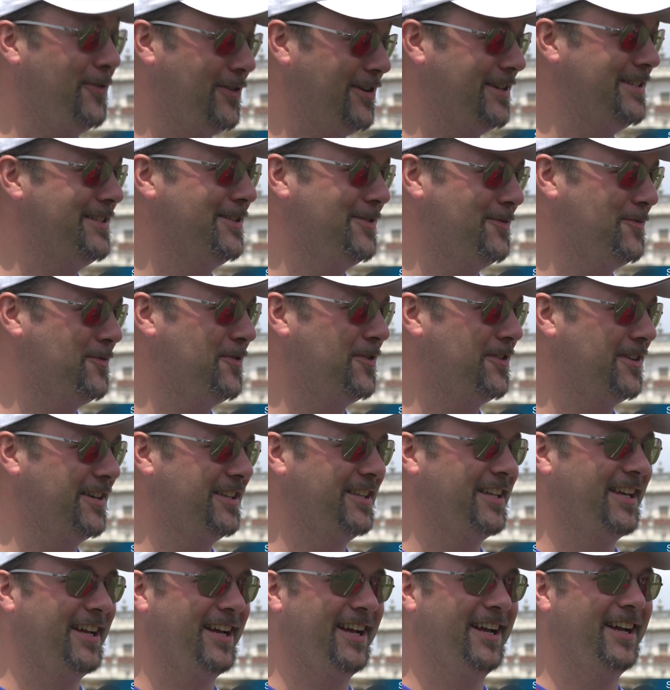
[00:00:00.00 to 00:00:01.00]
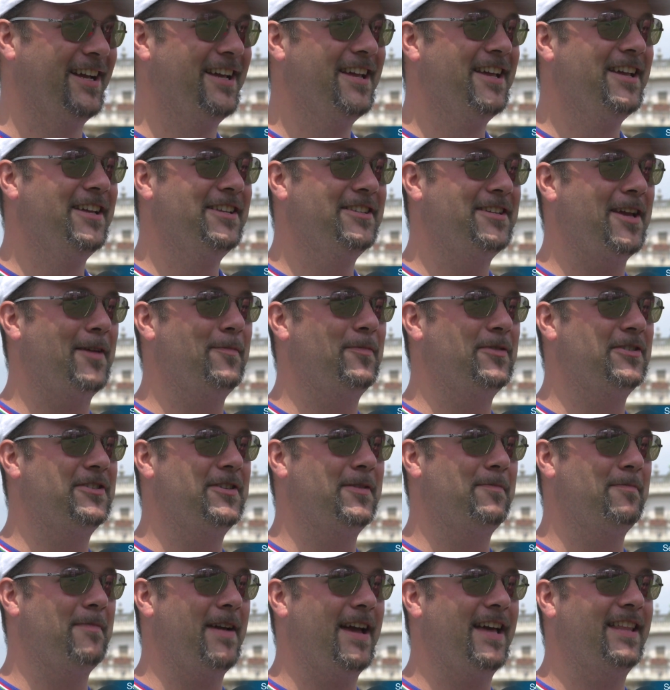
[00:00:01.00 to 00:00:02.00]
first world uh,
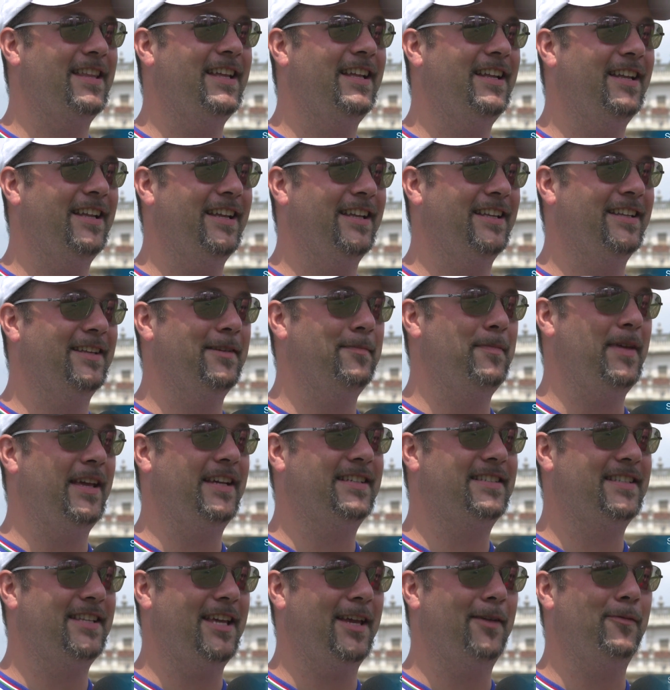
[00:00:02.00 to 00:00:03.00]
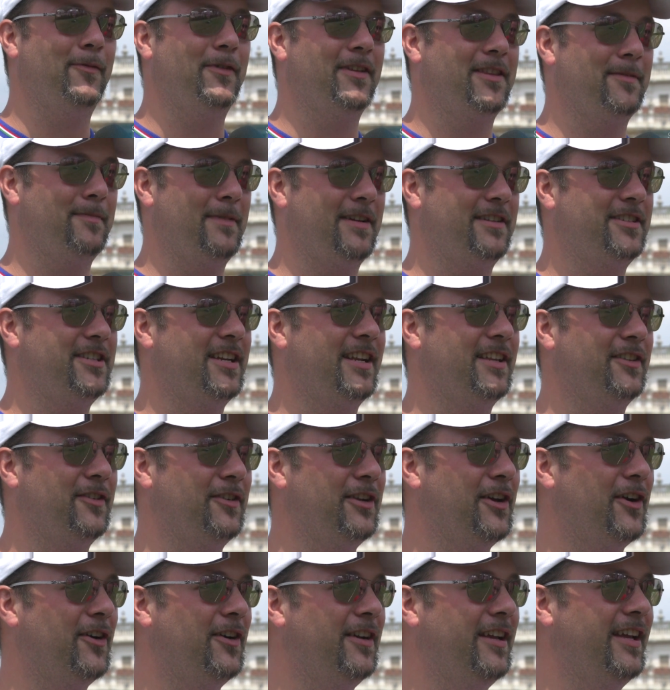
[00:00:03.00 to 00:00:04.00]
championship medal in the mixed team with Marcella
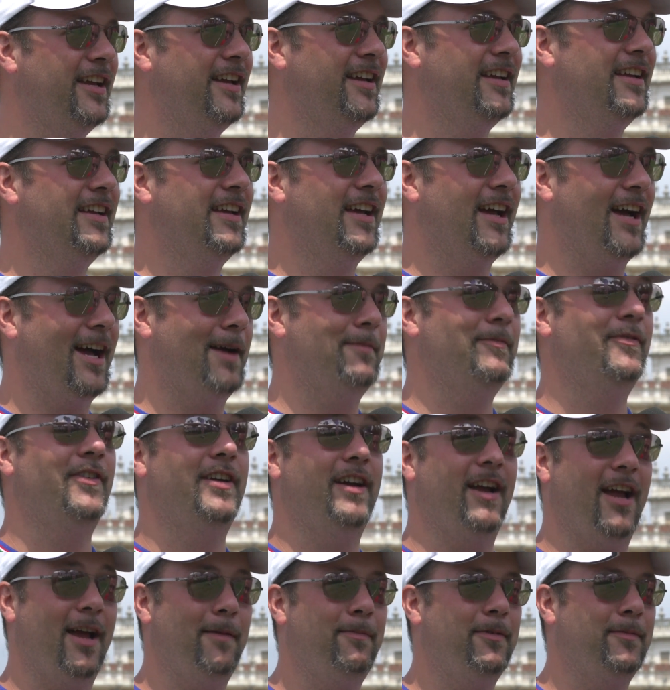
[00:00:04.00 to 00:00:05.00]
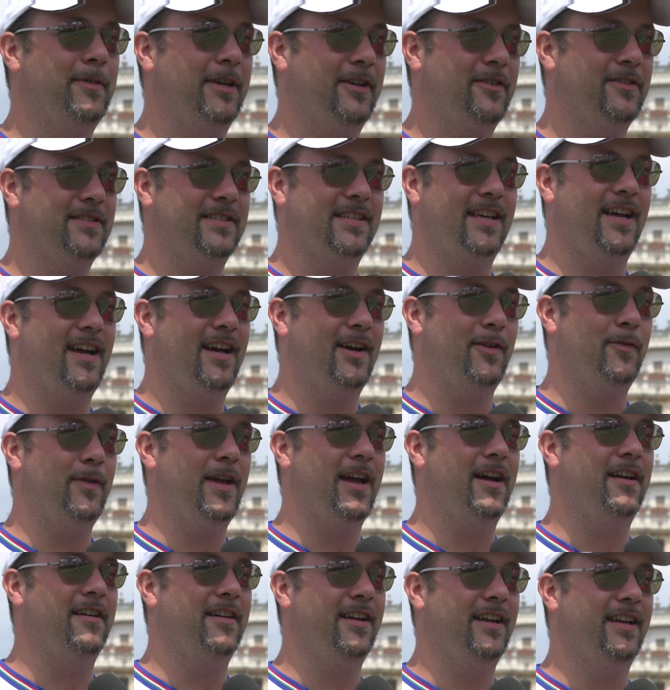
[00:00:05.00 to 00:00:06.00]
Tonioli. I'm very happy because uh,
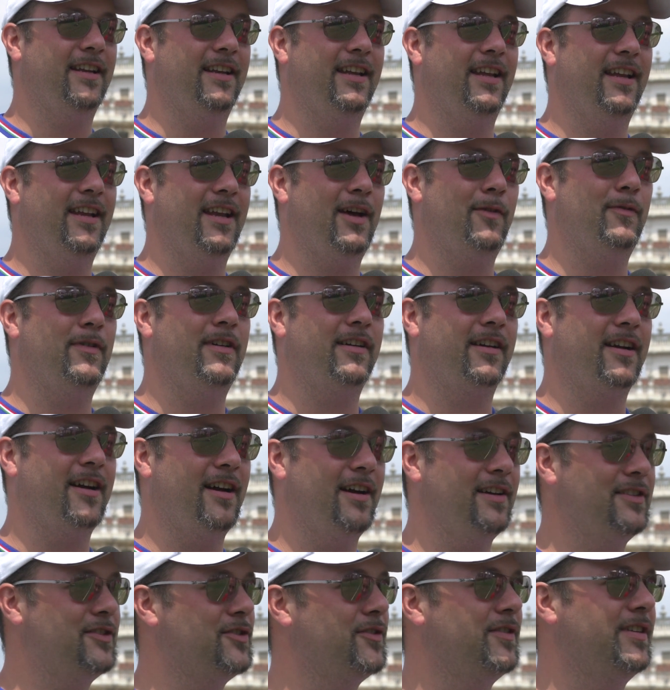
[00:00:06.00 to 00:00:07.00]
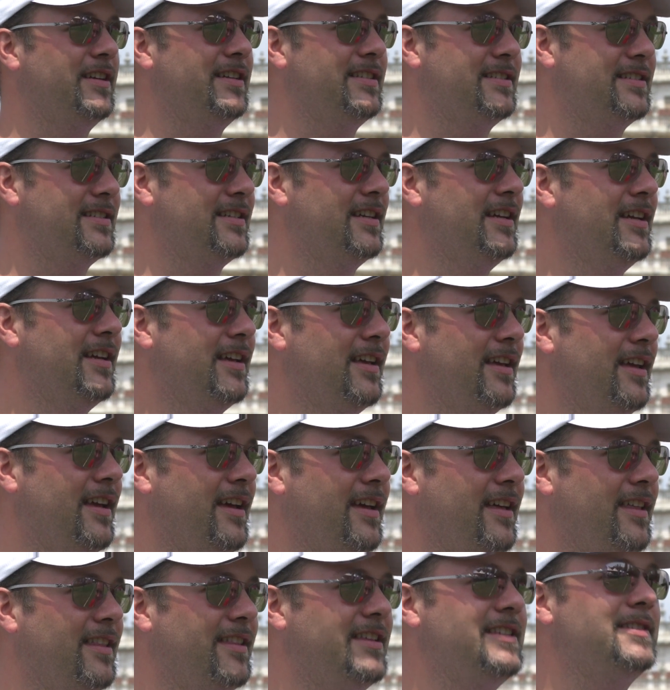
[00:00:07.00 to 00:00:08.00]
we are in in our countries.
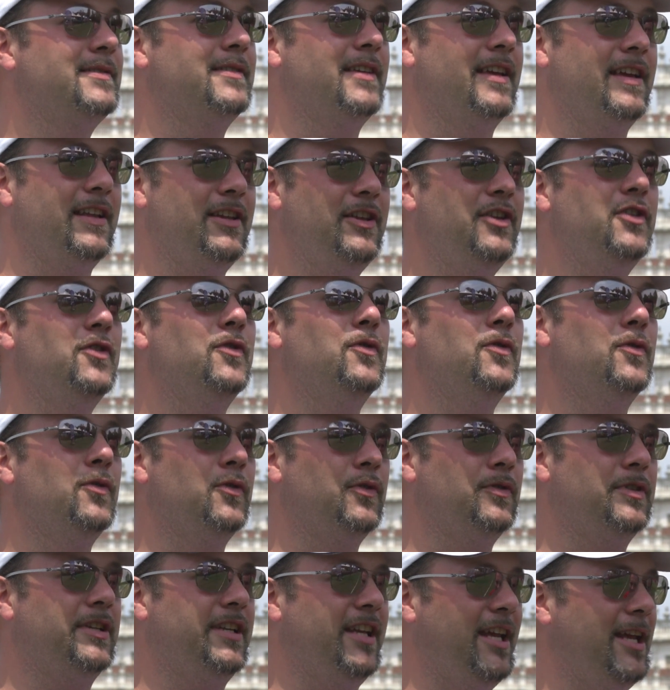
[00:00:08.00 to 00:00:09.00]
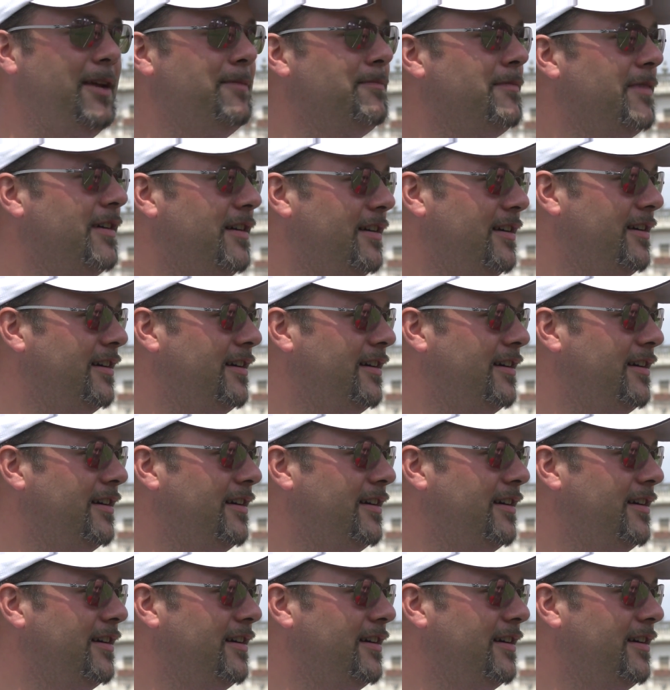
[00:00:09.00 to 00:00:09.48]
Uh, this new team